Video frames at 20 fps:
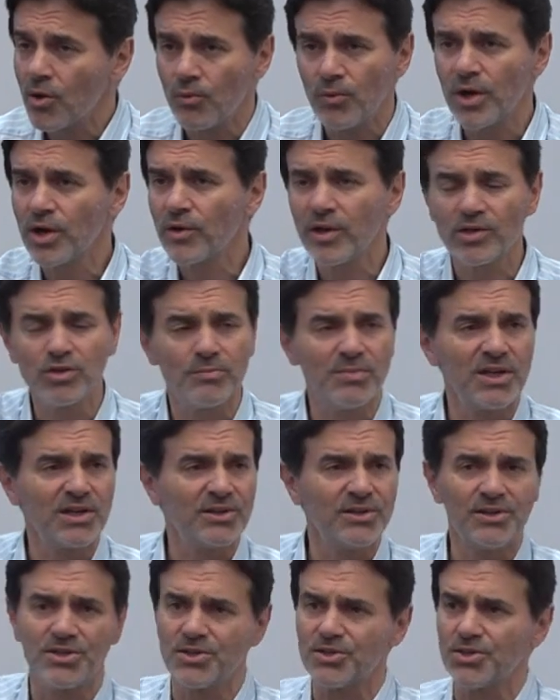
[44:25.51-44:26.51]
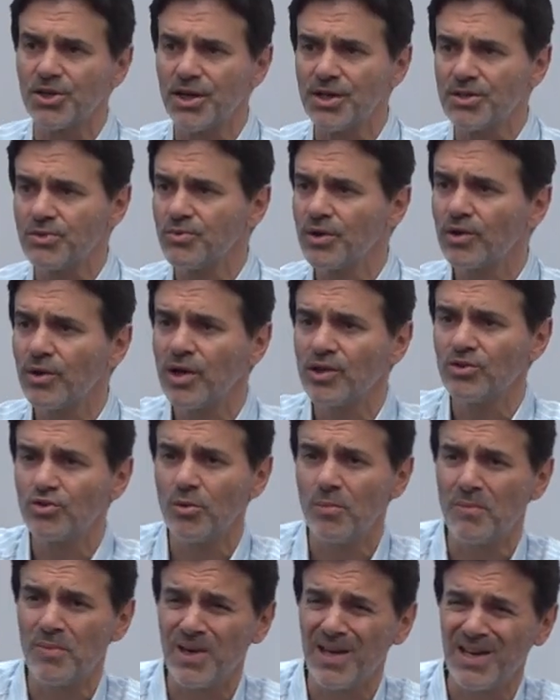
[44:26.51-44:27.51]
We're going to be criticized. We're going
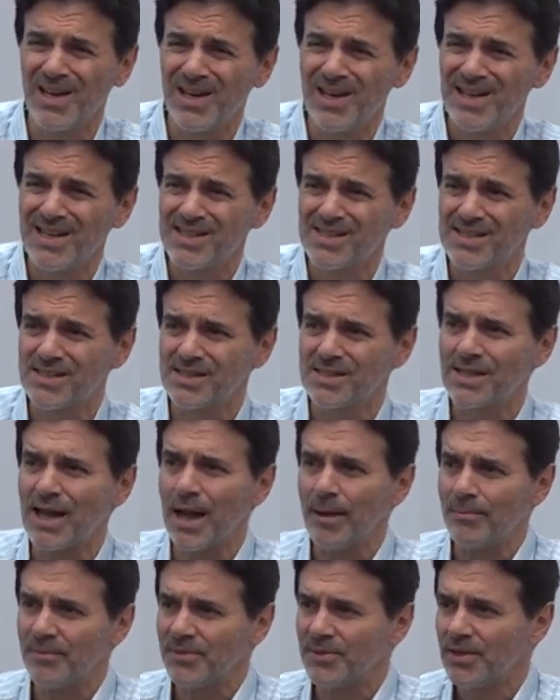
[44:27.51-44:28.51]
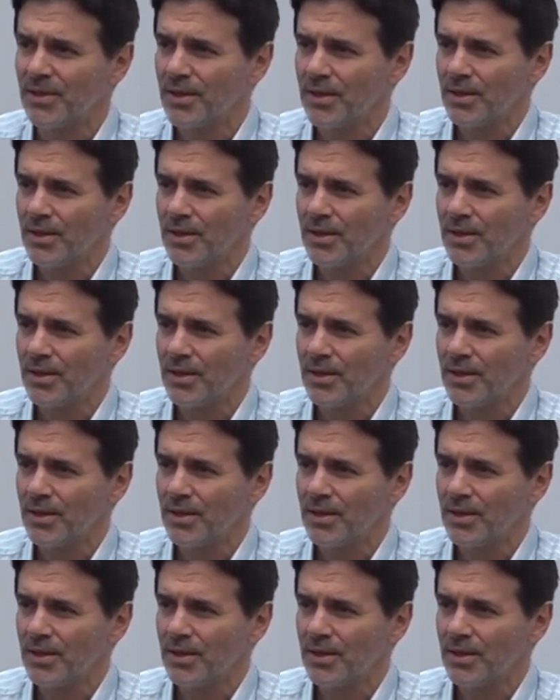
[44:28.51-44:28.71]
to be slammed.